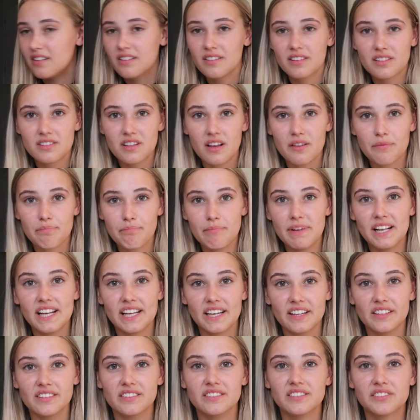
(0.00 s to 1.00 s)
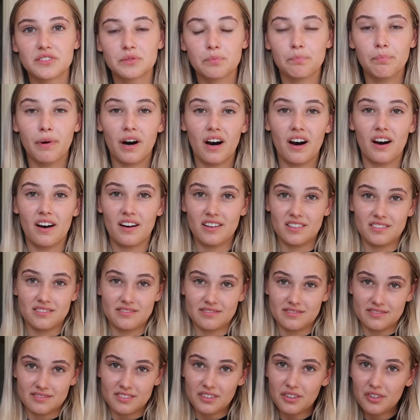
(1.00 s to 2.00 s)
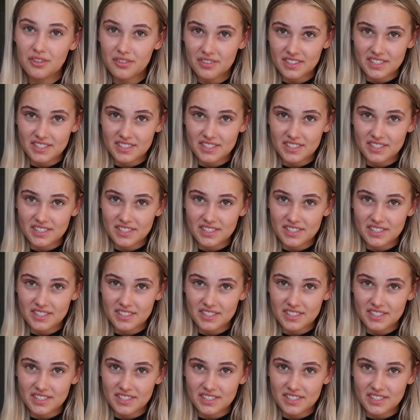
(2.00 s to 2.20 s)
There's like millions, but oh,